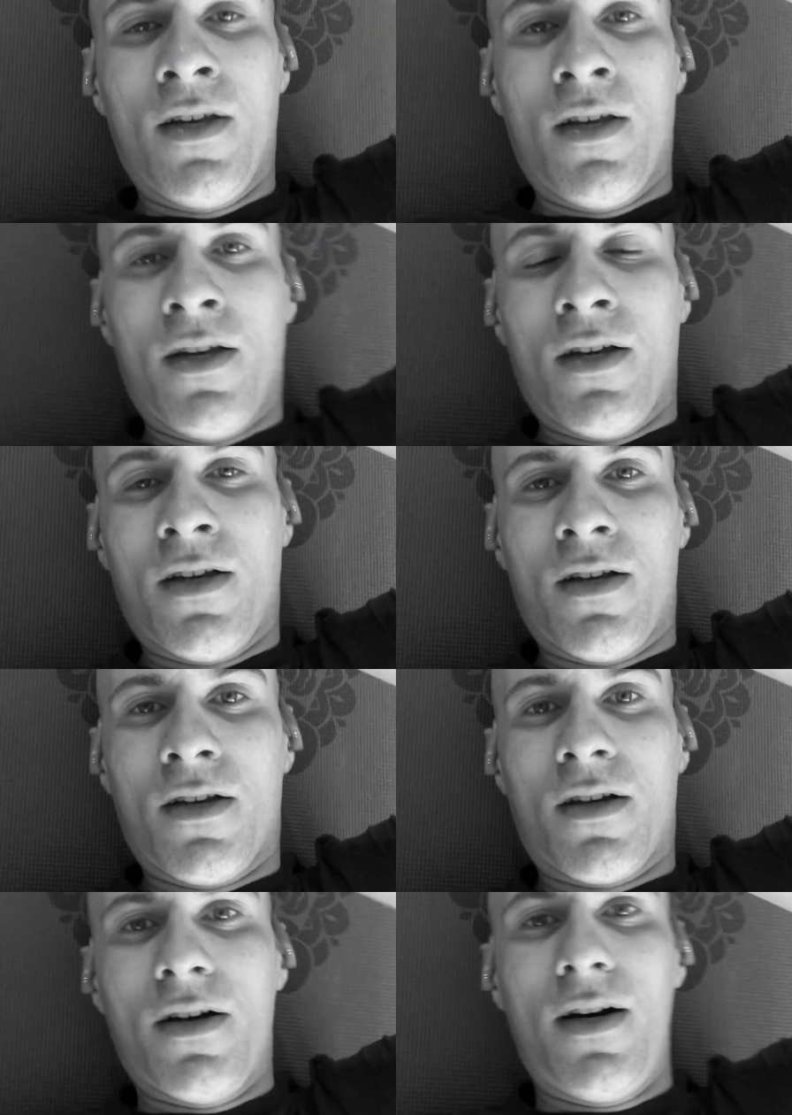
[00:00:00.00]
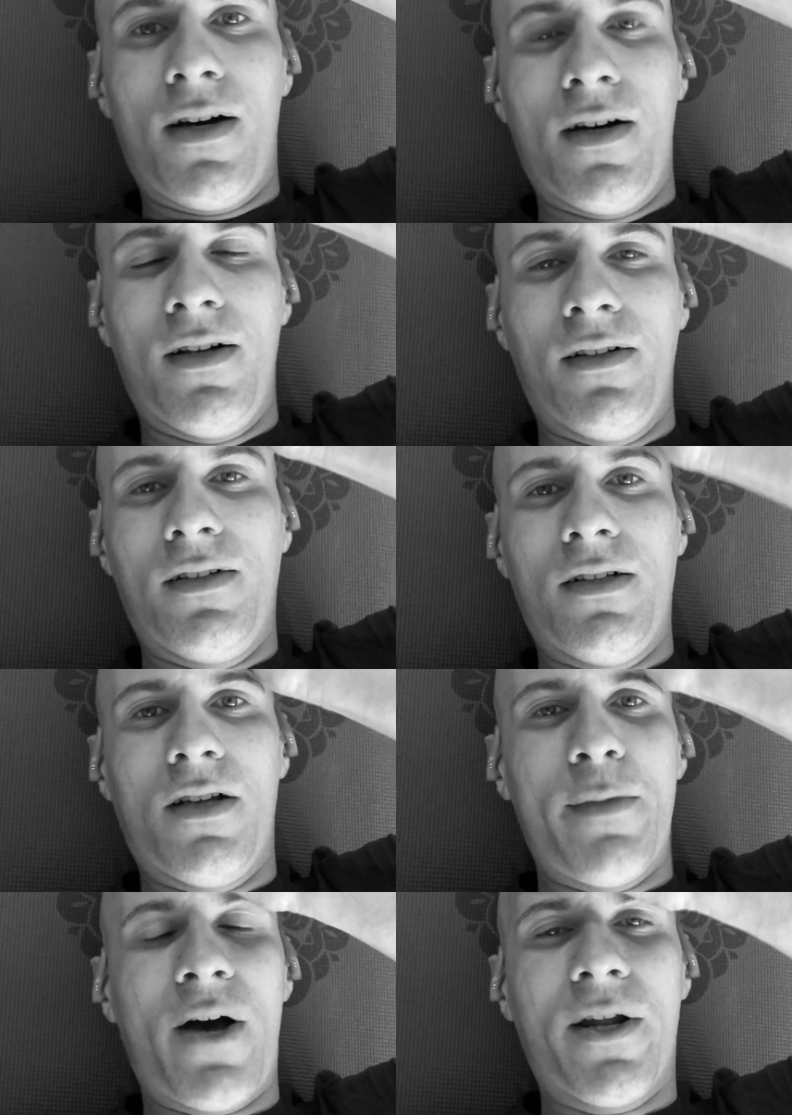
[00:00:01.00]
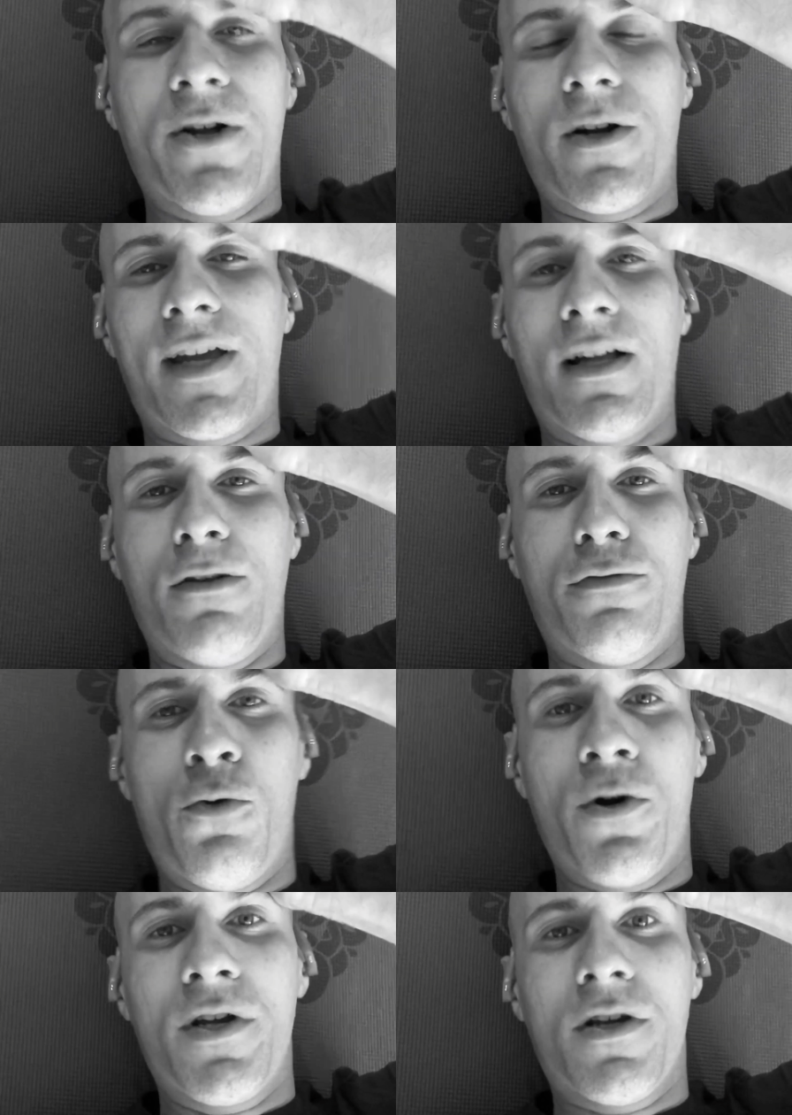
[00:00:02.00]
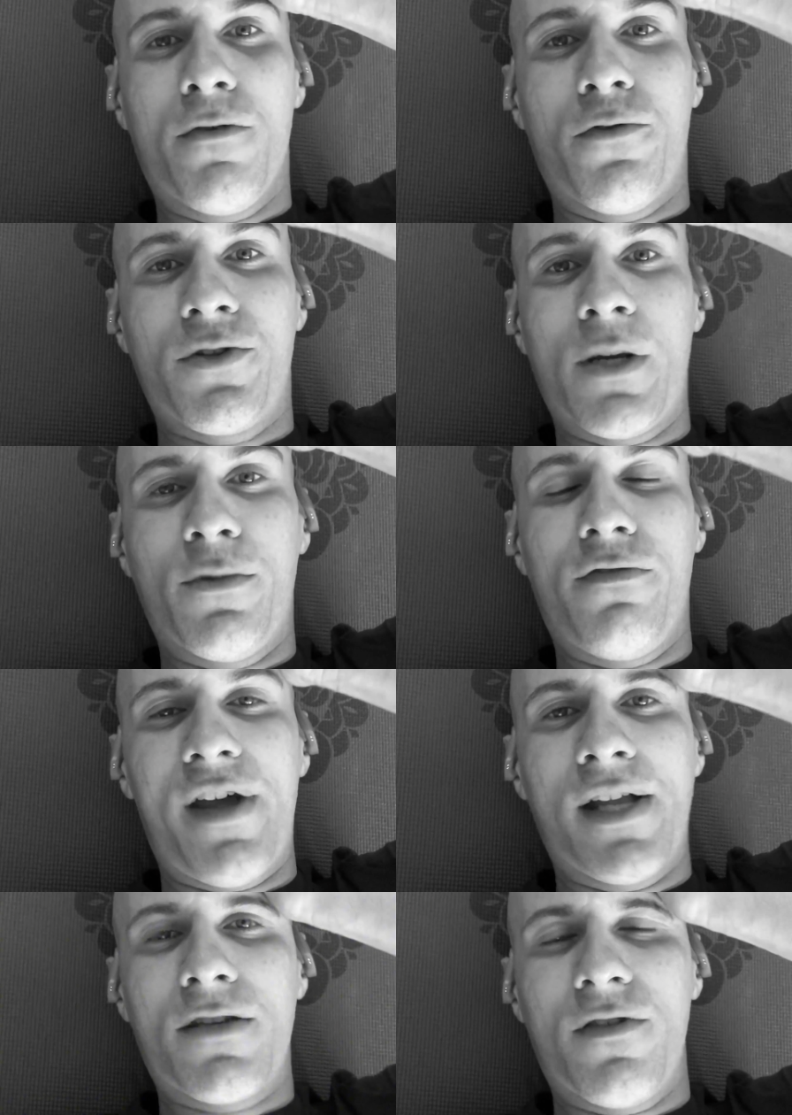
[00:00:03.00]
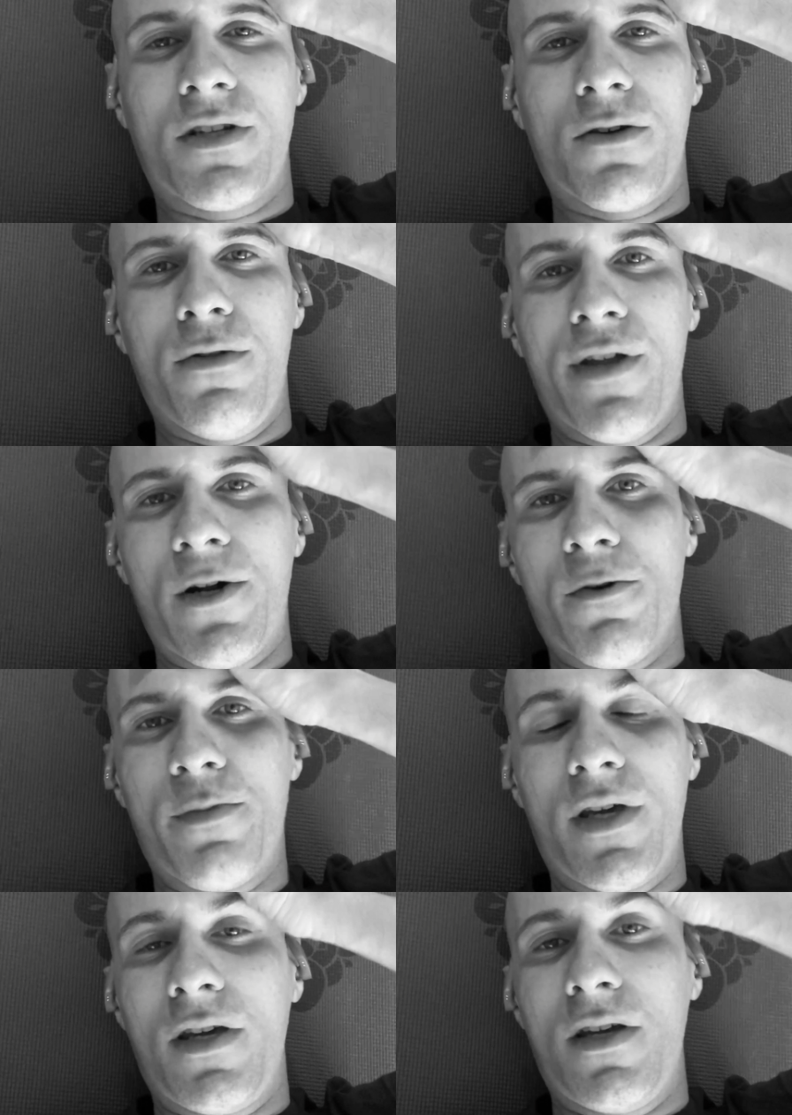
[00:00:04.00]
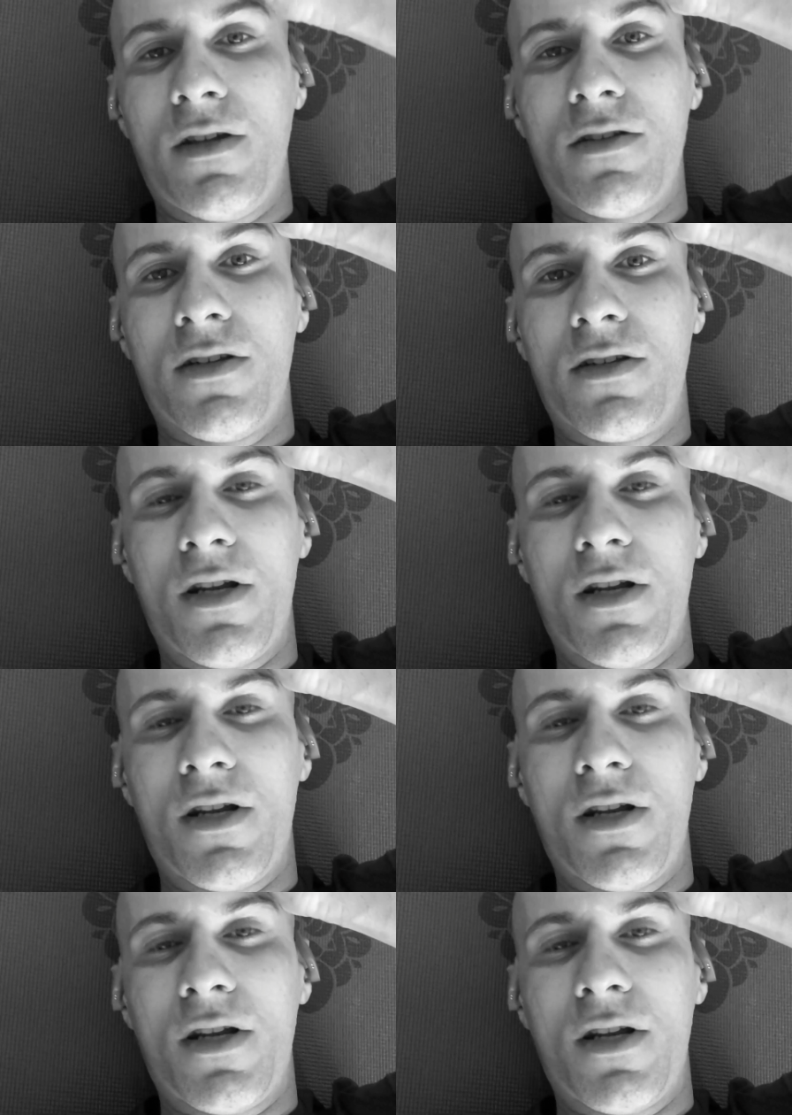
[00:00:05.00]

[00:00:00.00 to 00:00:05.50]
going to the urologist, and he was a nice urologist and a good guy, but after going to him